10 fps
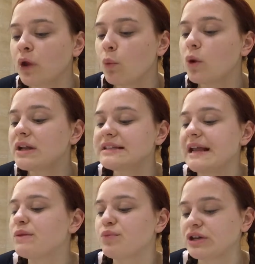One is
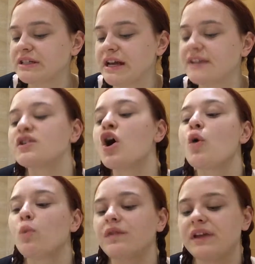named the prettiest,
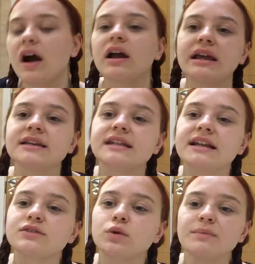one the ugliest, and
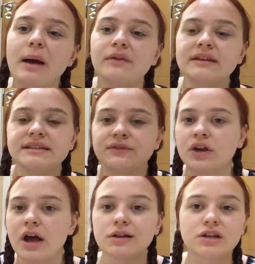it's all about these
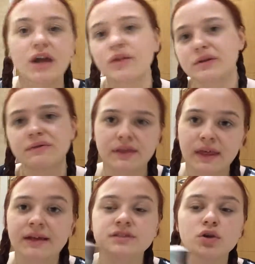different girls going through different
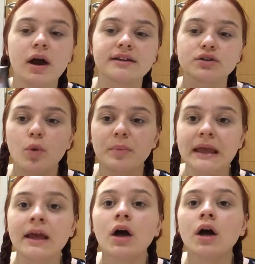things, trying to not
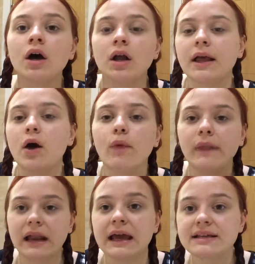be like on
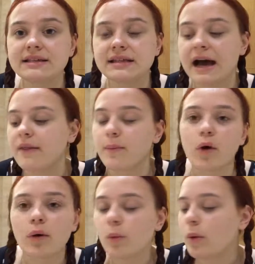the list at the
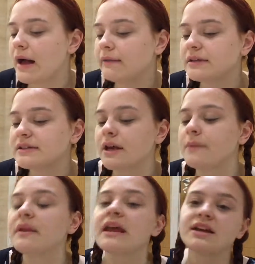bottom or whatever. So
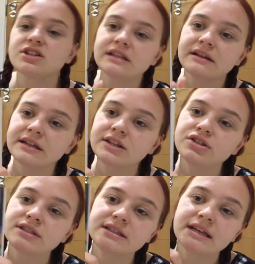it just sounded
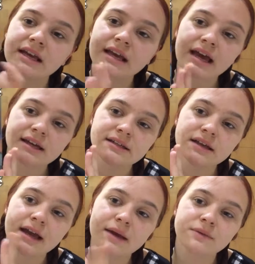interesting, and
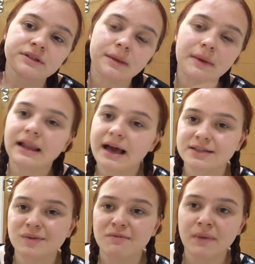it was like my
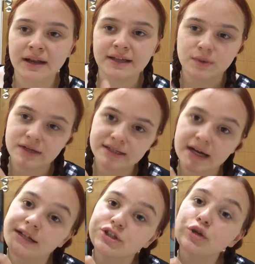last bit of money, so I
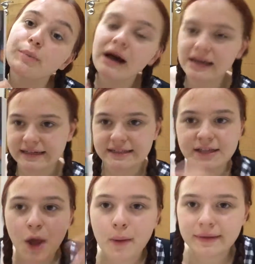decided to buy it.
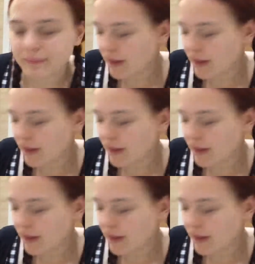So